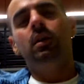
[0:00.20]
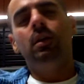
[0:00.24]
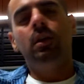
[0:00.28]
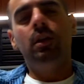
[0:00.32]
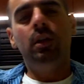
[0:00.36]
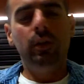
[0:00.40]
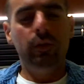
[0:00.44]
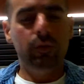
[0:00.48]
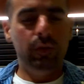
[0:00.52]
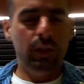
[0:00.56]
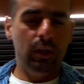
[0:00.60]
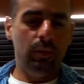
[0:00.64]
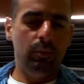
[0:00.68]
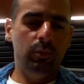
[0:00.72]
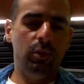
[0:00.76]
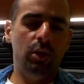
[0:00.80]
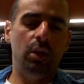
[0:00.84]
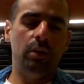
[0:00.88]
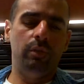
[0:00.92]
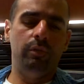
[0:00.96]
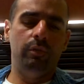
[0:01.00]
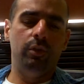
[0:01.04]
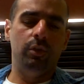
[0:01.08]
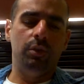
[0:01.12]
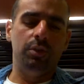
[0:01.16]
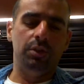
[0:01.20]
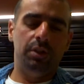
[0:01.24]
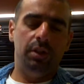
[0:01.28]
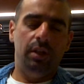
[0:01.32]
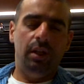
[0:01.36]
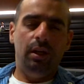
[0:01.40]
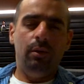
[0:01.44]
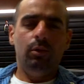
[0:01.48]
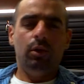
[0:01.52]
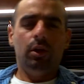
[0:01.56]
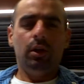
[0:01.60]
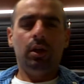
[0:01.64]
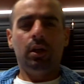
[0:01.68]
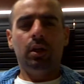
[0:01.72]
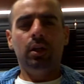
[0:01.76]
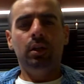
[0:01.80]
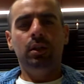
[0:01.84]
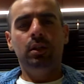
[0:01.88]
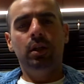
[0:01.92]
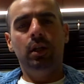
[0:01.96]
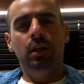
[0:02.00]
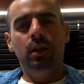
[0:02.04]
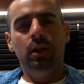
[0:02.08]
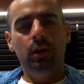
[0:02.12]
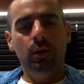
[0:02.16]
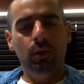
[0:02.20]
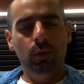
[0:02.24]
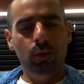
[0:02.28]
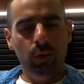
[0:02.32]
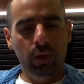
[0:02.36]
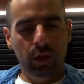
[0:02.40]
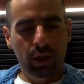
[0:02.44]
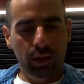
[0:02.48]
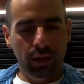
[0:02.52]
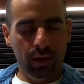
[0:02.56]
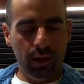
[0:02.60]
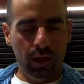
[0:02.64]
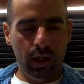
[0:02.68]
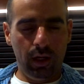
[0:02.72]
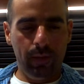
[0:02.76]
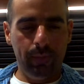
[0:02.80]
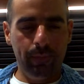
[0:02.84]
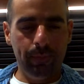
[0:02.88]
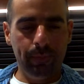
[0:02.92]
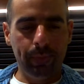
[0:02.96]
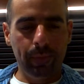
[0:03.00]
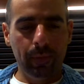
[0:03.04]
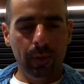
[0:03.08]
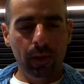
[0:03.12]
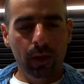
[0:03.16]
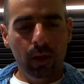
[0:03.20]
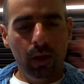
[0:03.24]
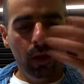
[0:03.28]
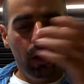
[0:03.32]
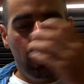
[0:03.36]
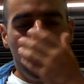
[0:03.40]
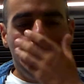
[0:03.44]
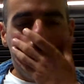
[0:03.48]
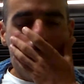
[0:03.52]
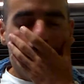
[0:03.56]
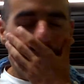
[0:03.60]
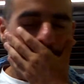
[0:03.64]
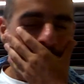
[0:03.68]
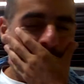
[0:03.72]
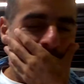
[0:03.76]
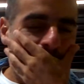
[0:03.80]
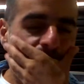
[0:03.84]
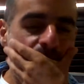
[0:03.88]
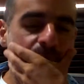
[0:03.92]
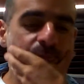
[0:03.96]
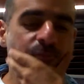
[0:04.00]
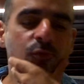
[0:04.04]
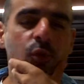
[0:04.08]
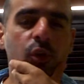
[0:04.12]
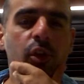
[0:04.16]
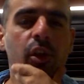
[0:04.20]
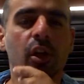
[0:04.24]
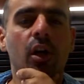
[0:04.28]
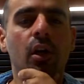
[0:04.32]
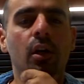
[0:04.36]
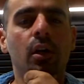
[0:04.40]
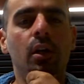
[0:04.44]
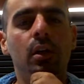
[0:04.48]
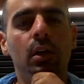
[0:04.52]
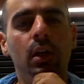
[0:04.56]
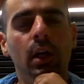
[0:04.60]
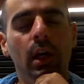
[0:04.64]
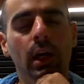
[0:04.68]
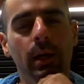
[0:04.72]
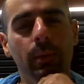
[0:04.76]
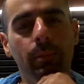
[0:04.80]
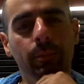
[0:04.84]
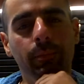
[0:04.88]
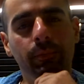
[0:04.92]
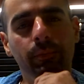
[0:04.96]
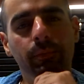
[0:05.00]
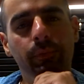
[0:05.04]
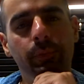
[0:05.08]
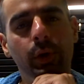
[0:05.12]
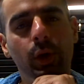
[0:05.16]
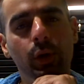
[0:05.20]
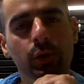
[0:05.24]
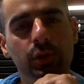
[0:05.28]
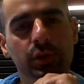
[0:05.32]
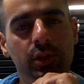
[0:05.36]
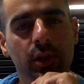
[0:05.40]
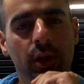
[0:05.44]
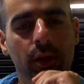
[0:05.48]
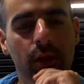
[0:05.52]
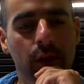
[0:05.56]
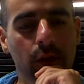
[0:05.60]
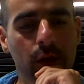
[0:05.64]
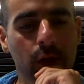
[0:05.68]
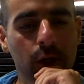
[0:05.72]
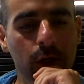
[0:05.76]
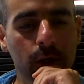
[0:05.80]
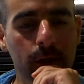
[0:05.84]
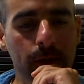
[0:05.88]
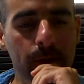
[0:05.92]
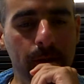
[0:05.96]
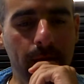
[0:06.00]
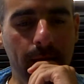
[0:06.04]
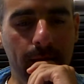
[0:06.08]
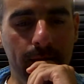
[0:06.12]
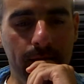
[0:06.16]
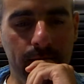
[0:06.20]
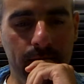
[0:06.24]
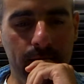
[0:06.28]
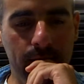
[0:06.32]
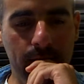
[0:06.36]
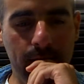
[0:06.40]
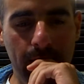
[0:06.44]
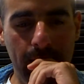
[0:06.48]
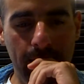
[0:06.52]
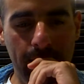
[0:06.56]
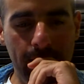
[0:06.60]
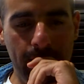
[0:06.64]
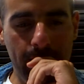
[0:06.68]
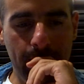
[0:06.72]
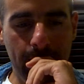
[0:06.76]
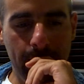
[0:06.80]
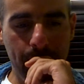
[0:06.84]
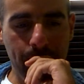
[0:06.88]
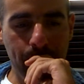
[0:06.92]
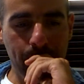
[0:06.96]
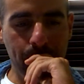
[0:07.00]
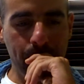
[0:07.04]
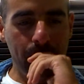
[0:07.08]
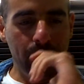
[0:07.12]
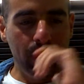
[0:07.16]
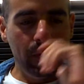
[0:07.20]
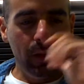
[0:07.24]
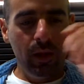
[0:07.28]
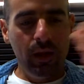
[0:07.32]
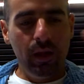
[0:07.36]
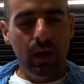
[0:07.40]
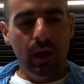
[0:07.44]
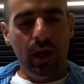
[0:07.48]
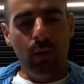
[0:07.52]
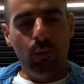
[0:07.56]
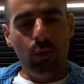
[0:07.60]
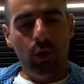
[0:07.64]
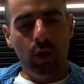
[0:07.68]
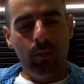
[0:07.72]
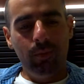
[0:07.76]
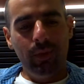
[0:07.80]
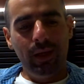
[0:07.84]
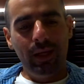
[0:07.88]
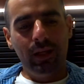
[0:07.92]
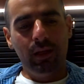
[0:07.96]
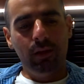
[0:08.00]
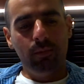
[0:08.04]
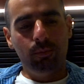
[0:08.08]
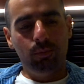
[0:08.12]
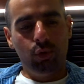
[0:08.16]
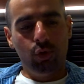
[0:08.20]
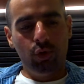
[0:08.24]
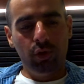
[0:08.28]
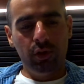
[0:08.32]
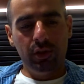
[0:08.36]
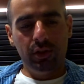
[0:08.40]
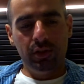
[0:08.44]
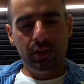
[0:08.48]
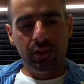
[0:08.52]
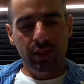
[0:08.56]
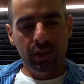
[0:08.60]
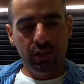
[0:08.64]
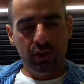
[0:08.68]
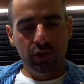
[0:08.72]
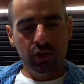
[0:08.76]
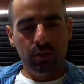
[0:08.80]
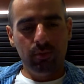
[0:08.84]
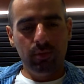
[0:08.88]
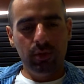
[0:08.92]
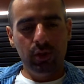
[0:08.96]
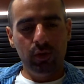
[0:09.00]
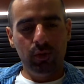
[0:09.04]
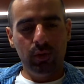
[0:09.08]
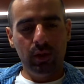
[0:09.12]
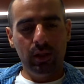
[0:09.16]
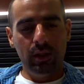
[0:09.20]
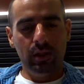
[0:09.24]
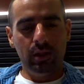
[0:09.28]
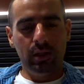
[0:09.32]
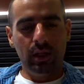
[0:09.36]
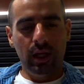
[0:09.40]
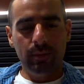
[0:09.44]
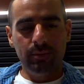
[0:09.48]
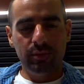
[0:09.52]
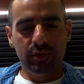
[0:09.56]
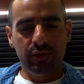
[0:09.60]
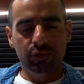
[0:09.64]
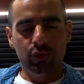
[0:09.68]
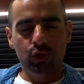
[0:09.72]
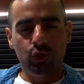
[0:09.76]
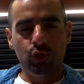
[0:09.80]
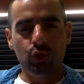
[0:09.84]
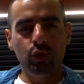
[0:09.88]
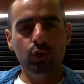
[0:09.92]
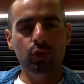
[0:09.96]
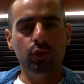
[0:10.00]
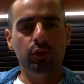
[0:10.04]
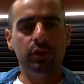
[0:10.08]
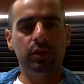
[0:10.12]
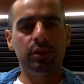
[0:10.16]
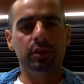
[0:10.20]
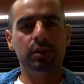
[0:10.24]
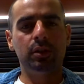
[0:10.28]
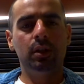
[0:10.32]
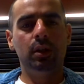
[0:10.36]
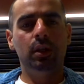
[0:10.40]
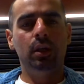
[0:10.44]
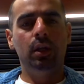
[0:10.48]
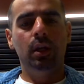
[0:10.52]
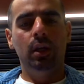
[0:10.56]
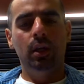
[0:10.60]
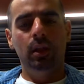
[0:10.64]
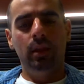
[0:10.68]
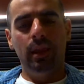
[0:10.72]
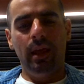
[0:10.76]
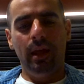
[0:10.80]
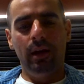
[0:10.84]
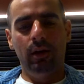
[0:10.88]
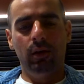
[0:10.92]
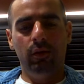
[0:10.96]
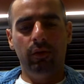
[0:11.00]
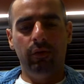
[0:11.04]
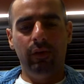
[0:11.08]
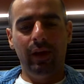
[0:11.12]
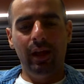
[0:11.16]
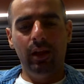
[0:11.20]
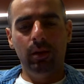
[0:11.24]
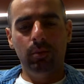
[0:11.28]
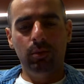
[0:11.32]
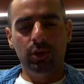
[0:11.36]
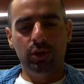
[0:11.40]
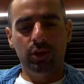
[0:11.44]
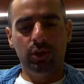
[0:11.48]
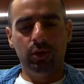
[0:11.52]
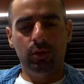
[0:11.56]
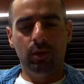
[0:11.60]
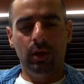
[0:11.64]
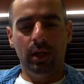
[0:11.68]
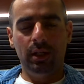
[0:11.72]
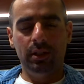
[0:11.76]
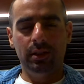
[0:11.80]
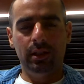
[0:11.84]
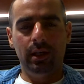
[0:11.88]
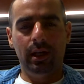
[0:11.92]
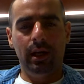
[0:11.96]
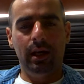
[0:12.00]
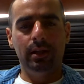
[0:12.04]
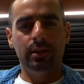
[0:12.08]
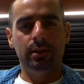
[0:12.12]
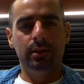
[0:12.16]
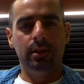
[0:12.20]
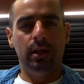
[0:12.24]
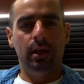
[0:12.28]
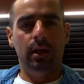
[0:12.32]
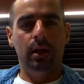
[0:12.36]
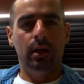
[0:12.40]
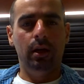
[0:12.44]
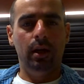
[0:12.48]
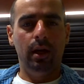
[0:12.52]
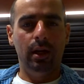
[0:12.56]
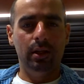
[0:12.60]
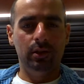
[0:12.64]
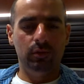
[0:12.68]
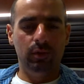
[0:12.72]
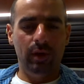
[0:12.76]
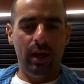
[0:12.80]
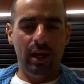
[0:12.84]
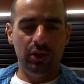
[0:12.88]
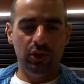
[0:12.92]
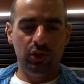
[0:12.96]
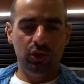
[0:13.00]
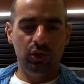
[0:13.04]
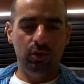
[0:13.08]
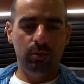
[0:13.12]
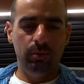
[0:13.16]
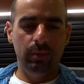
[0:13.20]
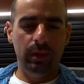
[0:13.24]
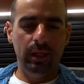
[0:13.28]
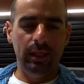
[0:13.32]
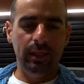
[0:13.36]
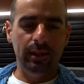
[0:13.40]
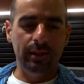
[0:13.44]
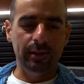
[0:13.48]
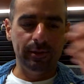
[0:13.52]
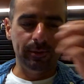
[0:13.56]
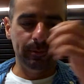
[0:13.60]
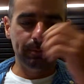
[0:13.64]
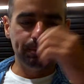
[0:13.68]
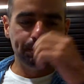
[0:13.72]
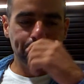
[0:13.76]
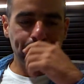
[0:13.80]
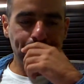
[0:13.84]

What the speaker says: Good evening, blog viewers. Today we're going to continue with with our post on the good, and today I want to make an important distinction between the types of truths that are available to us as rational beings,